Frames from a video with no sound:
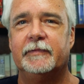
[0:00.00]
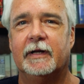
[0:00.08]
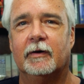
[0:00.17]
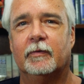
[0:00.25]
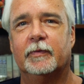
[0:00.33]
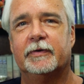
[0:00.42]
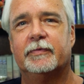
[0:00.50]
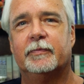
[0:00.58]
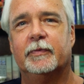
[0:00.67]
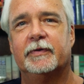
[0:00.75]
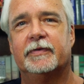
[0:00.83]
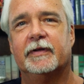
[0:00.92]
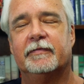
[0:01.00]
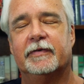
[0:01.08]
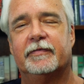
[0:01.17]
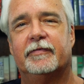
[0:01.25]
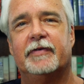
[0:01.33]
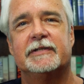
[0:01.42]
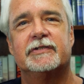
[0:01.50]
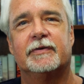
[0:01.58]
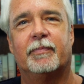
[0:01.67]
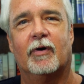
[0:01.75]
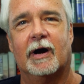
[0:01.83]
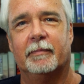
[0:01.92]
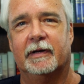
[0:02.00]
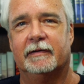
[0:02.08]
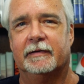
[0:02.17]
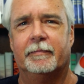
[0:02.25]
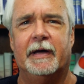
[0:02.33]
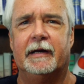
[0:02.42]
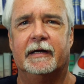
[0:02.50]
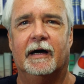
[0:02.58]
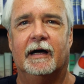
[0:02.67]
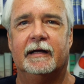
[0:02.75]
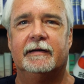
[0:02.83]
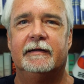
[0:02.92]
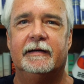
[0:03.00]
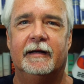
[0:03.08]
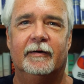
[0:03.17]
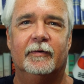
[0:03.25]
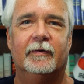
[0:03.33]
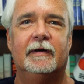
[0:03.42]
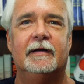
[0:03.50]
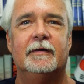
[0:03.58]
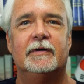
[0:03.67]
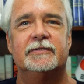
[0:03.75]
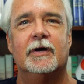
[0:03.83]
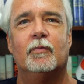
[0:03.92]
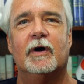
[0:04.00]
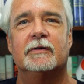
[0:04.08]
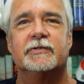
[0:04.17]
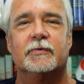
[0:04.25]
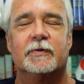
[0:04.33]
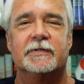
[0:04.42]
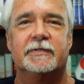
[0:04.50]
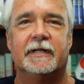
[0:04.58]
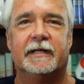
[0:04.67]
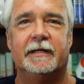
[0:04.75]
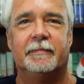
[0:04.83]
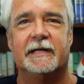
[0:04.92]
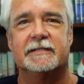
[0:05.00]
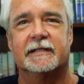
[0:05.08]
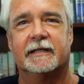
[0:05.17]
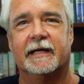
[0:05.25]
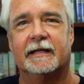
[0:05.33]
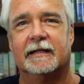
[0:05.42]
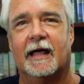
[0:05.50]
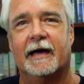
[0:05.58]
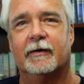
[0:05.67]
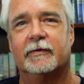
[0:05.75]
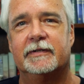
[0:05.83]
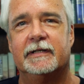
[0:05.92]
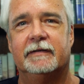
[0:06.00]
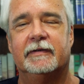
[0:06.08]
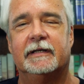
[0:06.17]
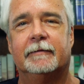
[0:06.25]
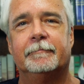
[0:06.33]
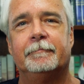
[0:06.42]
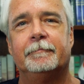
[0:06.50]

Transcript: you know, with the Defense Department, Pentagon, you know, so well-sourced that he basically had lied on TV.